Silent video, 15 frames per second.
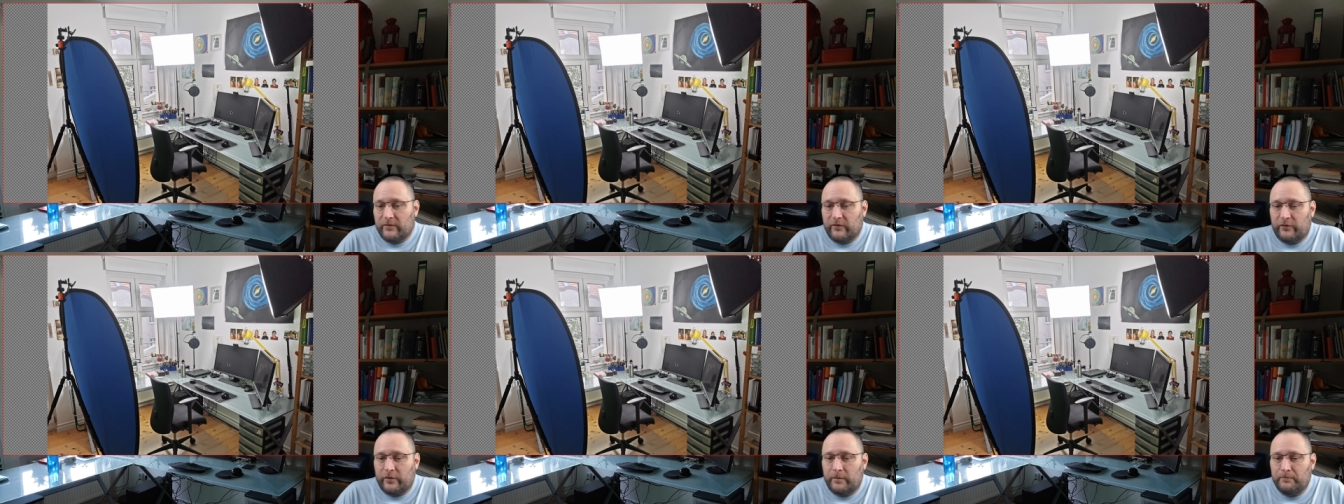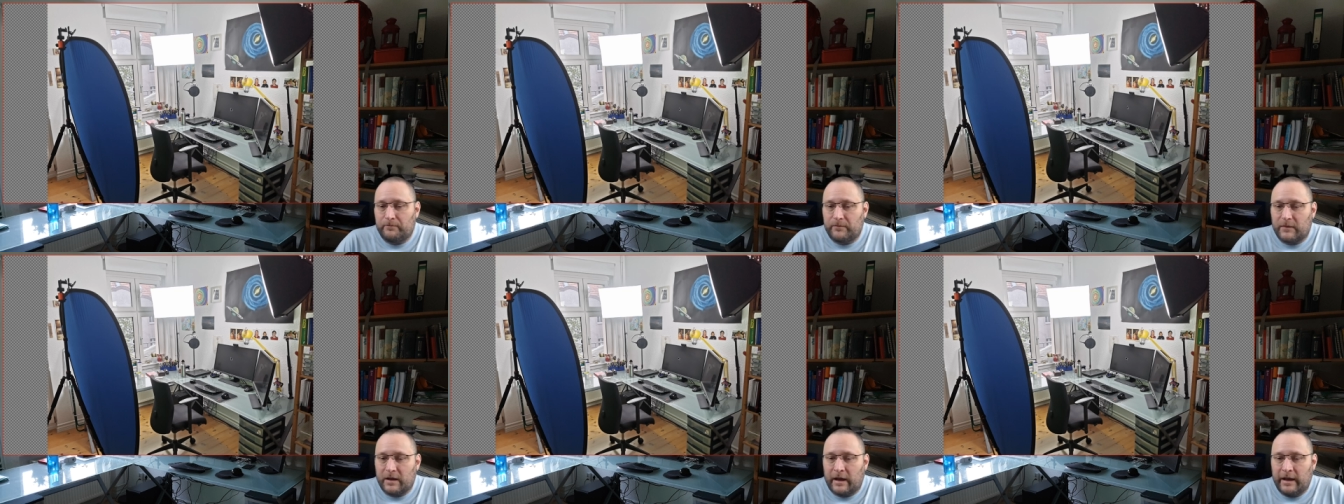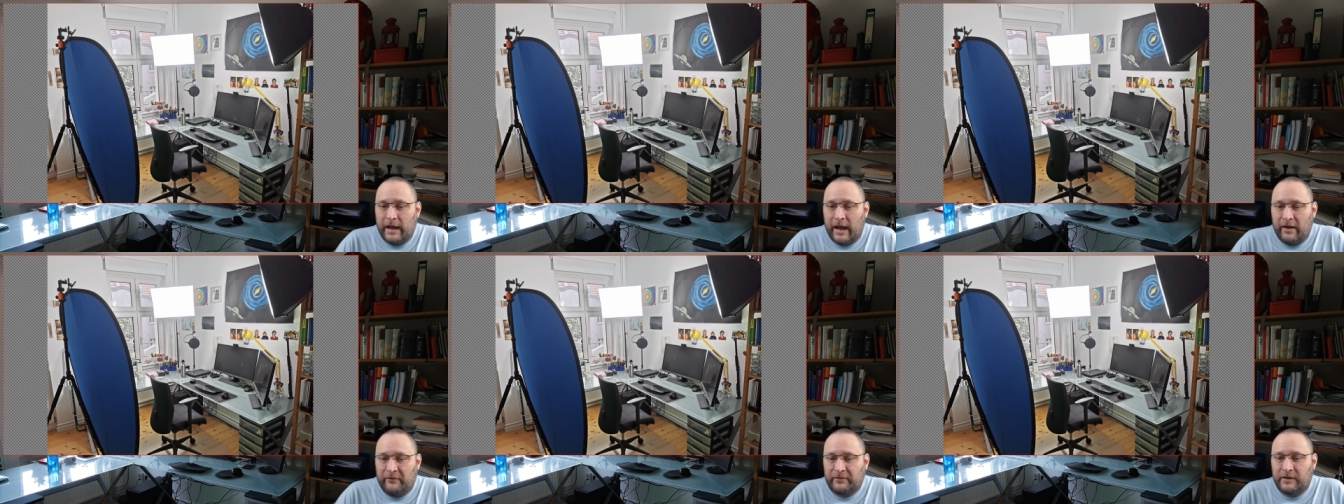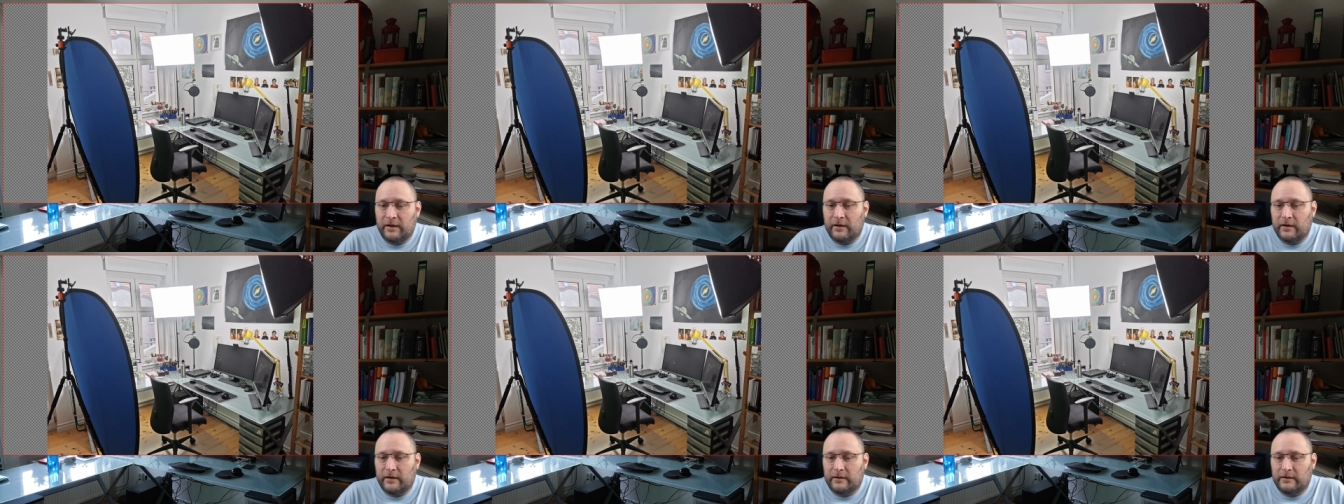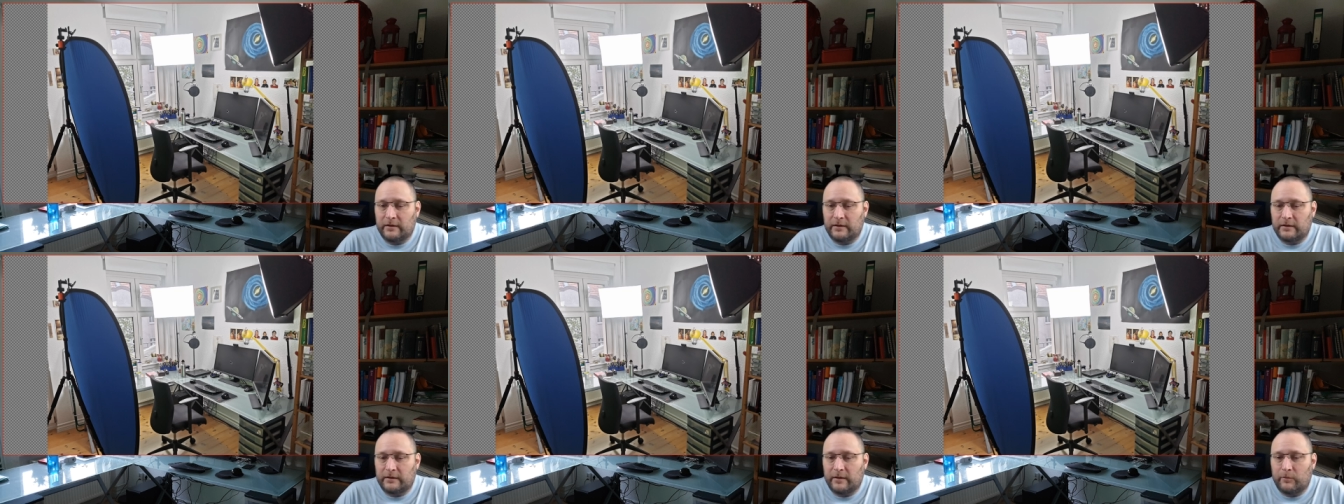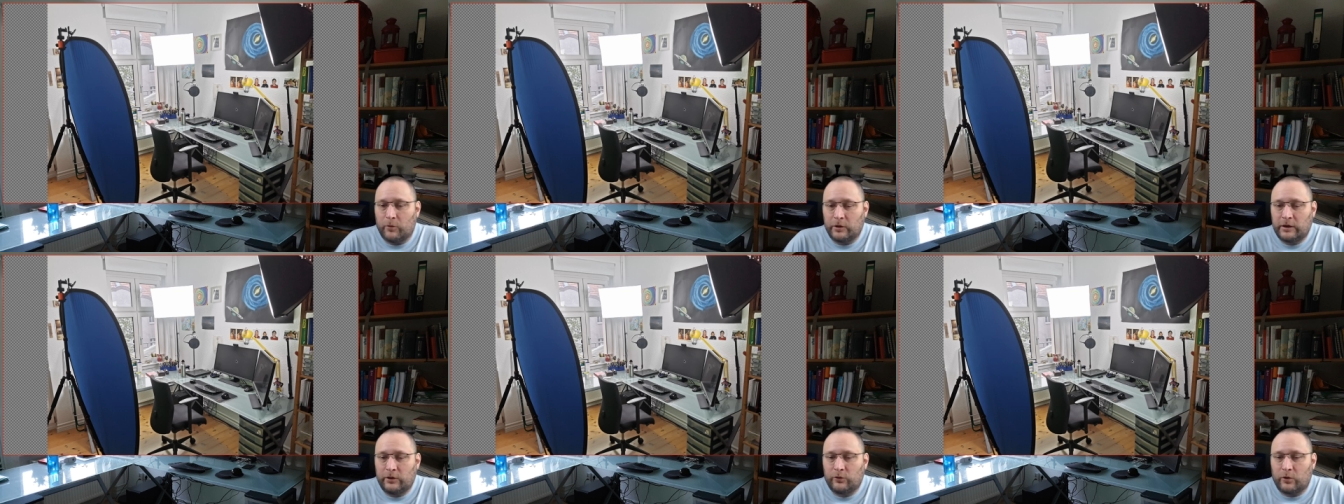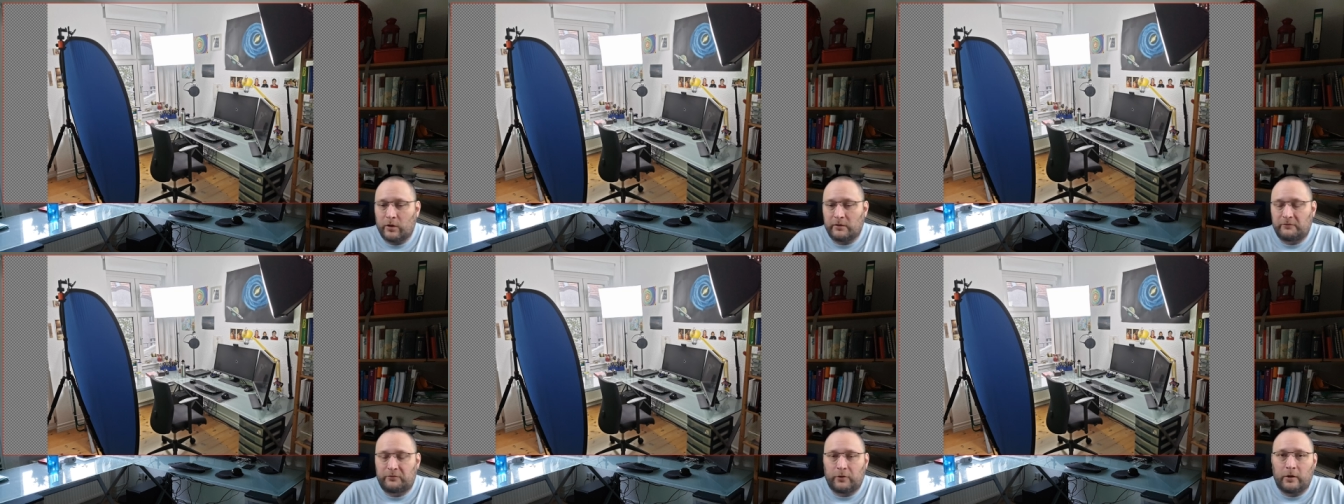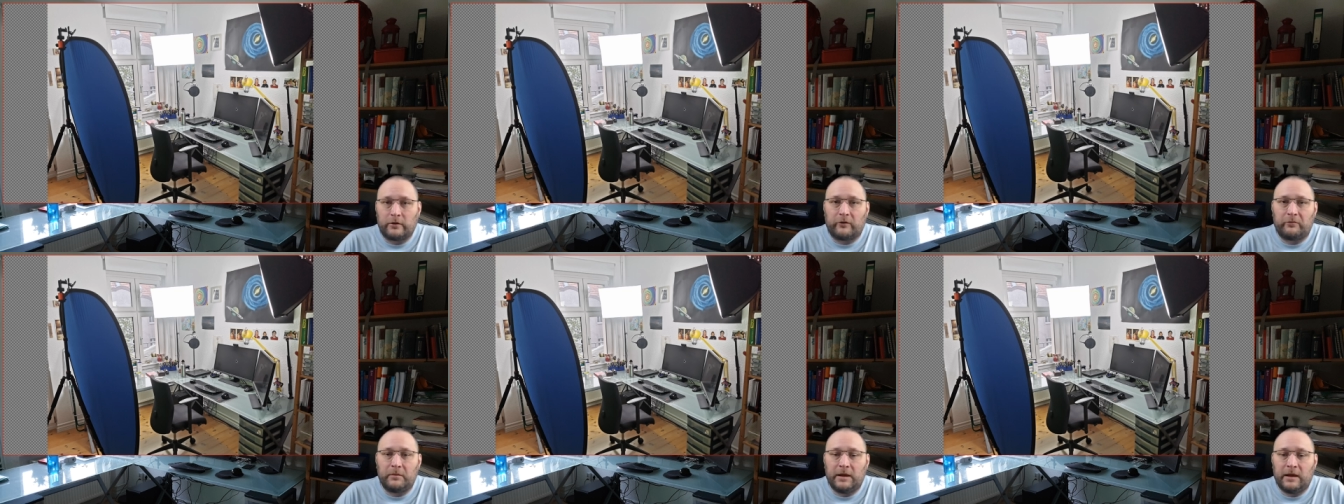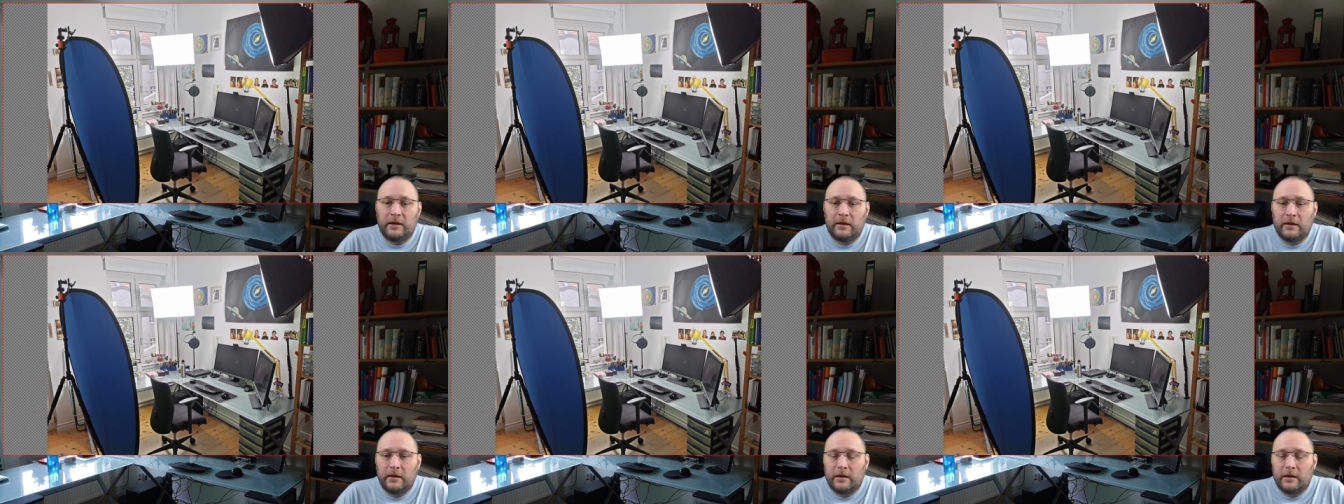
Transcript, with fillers: From I have the the the monitor in front of me